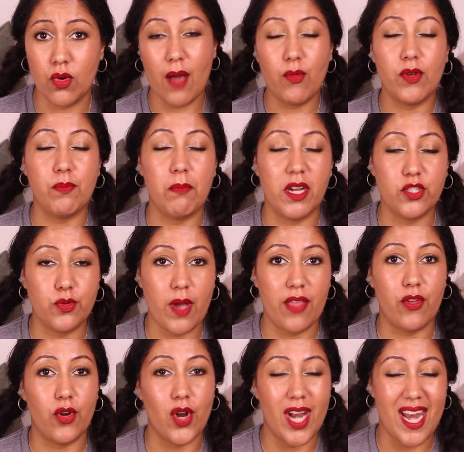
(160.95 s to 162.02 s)
I would much
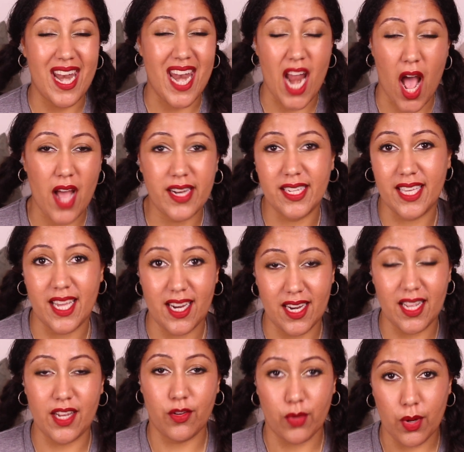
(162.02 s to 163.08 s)
rather not get
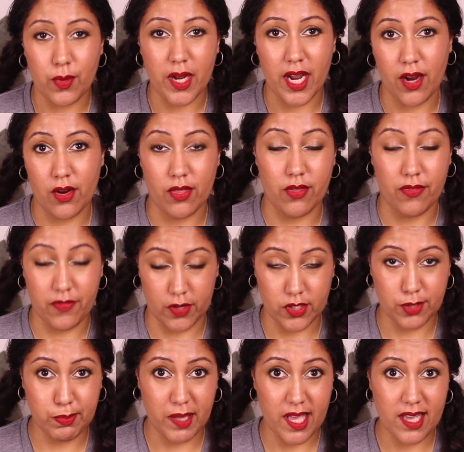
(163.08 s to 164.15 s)
an ingrown hair in the
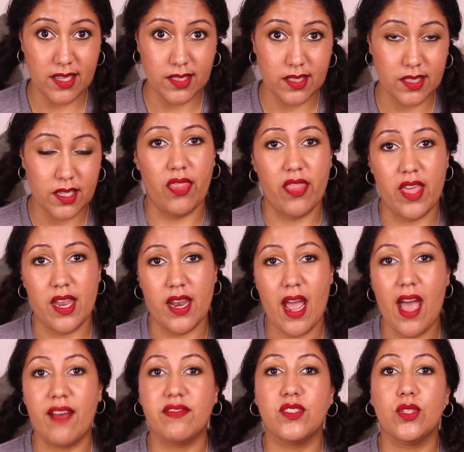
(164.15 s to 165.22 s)
first place than
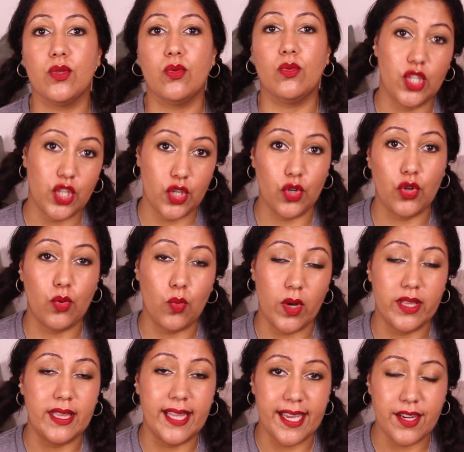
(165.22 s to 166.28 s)
have to cure
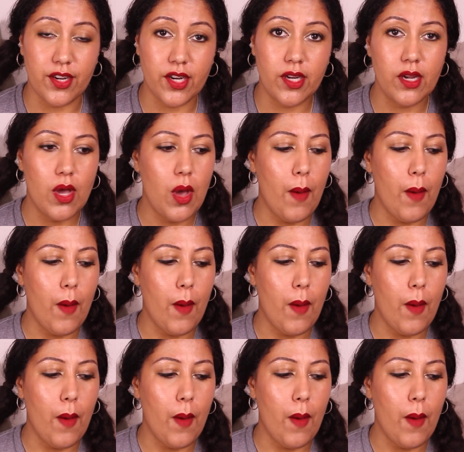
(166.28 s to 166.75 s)
one later.